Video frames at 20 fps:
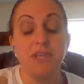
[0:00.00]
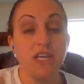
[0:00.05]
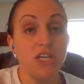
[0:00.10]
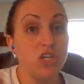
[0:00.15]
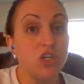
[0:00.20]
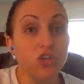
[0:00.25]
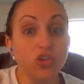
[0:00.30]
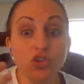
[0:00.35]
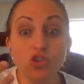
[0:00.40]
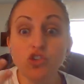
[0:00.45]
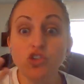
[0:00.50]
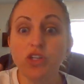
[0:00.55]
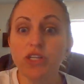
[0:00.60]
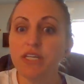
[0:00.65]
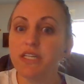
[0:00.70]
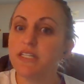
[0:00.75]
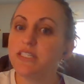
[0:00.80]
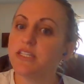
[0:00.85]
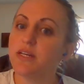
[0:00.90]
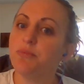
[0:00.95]
Usually
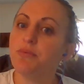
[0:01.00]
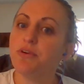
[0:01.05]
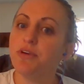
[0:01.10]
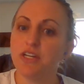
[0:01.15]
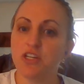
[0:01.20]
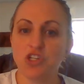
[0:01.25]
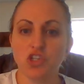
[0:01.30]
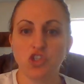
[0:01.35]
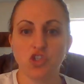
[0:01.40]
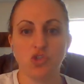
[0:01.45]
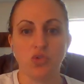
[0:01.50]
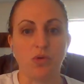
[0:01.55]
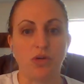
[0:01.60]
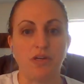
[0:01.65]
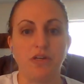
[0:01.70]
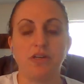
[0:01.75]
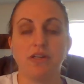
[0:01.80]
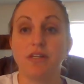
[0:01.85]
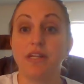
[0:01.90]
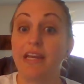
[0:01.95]
a summary is
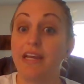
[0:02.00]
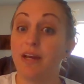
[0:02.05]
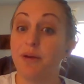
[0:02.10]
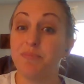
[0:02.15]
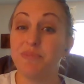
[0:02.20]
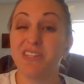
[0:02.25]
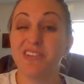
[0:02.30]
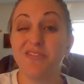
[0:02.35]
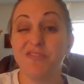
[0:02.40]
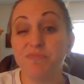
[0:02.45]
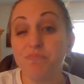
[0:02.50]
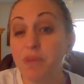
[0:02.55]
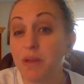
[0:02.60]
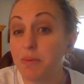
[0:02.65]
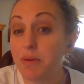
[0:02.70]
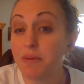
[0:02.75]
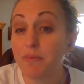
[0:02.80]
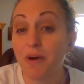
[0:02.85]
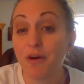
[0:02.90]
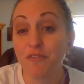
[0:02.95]
short, like up to
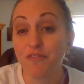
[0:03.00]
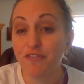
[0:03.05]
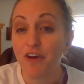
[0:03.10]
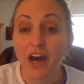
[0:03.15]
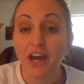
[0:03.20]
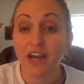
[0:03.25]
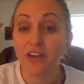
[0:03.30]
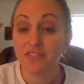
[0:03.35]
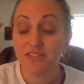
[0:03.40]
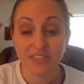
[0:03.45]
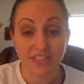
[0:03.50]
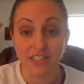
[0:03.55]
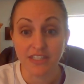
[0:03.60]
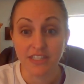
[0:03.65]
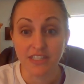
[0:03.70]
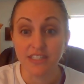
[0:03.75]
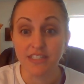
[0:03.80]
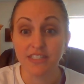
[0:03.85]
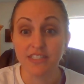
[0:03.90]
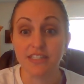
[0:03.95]
maybe about 5
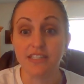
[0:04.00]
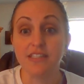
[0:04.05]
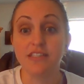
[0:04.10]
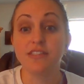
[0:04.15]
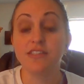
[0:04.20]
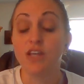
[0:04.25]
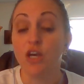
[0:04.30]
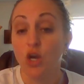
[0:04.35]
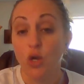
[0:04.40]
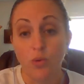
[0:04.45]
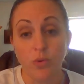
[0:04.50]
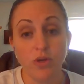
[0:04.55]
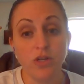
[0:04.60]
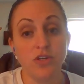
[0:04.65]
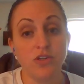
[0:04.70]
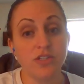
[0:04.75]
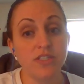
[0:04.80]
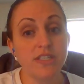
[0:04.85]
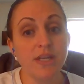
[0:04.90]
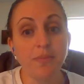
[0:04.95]
sentences when
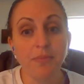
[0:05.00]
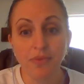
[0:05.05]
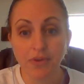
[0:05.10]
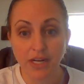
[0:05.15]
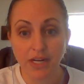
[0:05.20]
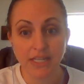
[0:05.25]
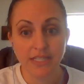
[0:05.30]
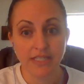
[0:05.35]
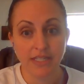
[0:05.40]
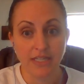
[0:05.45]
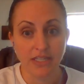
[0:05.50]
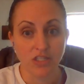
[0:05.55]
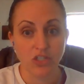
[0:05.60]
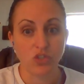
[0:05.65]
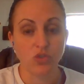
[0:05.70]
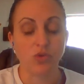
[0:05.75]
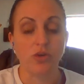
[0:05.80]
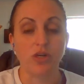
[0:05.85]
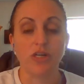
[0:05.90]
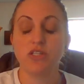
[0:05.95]
you're summarizing a
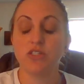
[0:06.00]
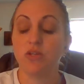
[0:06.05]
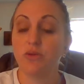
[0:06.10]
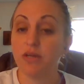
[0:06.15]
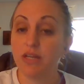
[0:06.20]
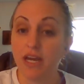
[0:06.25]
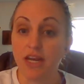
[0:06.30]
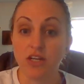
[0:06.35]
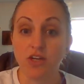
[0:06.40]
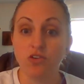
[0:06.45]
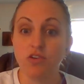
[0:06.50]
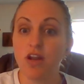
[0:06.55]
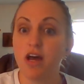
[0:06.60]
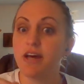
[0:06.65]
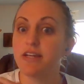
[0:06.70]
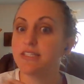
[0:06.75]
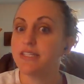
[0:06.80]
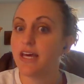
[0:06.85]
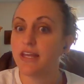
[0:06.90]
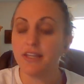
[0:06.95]
story. So again, you're
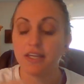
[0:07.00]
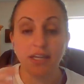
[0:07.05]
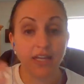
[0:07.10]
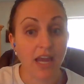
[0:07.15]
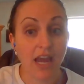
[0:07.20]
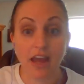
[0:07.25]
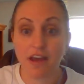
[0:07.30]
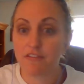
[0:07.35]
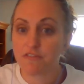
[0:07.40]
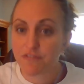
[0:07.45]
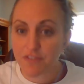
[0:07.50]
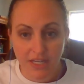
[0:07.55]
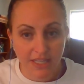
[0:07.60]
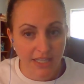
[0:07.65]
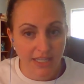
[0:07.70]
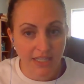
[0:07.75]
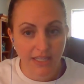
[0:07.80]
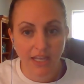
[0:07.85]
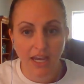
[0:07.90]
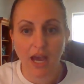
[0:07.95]
not telling
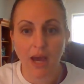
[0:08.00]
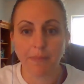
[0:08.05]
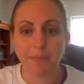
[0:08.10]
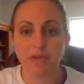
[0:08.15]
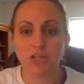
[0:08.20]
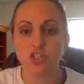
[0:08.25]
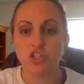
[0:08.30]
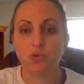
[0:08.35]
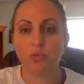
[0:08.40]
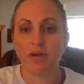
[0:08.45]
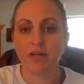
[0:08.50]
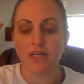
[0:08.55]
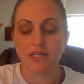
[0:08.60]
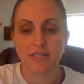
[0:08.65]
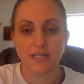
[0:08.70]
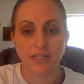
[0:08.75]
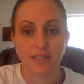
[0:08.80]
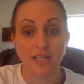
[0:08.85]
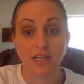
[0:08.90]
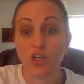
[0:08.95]
everything that happened. You're wanting
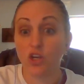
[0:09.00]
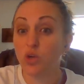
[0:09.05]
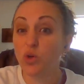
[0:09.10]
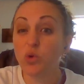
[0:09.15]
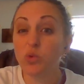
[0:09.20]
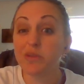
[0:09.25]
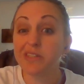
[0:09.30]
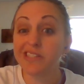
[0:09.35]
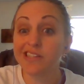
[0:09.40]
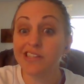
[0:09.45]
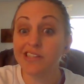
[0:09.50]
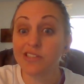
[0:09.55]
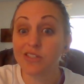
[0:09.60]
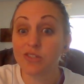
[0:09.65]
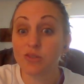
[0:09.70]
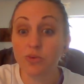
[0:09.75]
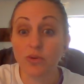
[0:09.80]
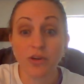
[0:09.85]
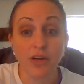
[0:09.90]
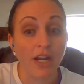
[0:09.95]
to think who was in the
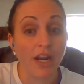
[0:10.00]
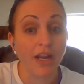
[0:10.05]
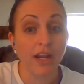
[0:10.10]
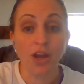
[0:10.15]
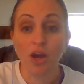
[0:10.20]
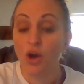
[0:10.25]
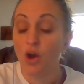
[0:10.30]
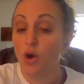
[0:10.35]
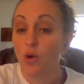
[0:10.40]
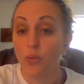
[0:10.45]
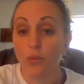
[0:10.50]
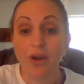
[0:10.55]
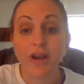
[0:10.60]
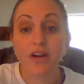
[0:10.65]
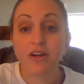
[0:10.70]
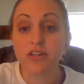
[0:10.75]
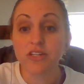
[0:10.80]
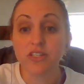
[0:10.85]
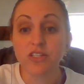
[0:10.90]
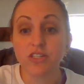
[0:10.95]
story,
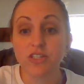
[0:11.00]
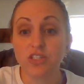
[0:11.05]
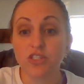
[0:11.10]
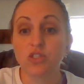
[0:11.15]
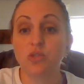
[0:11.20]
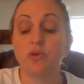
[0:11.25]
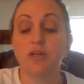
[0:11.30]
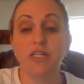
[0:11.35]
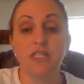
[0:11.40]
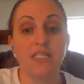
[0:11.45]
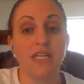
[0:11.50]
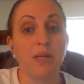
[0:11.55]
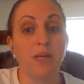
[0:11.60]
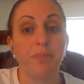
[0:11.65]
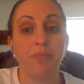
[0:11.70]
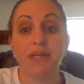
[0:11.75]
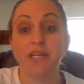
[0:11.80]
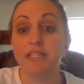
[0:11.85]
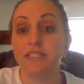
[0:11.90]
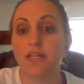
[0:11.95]
where did this story take
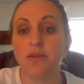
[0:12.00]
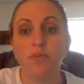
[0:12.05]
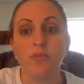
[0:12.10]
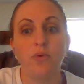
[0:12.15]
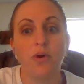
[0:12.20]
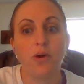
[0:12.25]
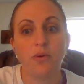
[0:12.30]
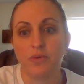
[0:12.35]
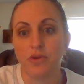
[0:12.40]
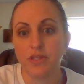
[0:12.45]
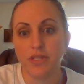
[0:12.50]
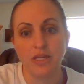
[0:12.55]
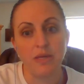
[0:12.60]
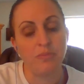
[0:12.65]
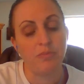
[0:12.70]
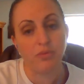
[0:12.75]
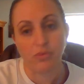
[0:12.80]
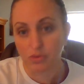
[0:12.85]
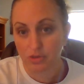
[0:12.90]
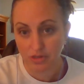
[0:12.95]
place, and what were the
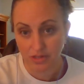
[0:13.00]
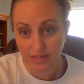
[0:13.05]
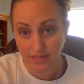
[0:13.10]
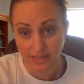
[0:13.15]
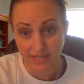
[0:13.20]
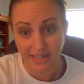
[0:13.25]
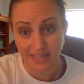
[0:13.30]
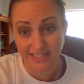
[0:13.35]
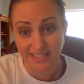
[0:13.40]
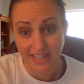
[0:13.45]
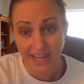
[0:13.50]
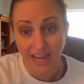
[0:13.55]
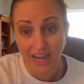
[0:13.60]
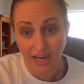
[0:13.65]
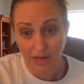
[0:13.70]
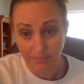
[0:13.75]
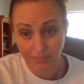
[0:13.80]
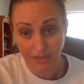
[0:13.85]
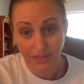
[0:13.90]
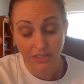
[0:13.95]
important things that
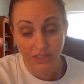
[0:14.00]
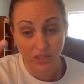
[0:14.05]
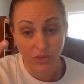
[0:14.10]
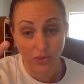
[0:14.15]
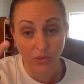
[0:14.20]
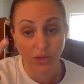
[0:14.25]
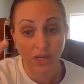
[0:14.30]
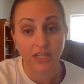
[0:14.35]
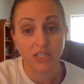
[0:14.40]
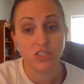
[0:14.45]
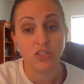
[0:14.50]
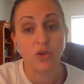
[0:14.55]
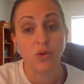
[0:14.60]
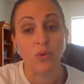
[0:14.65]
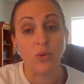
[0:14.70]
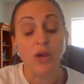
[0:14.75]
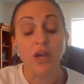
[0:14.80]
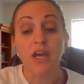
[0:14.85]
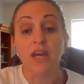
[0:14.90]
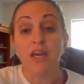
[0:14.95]
happened. Okay, so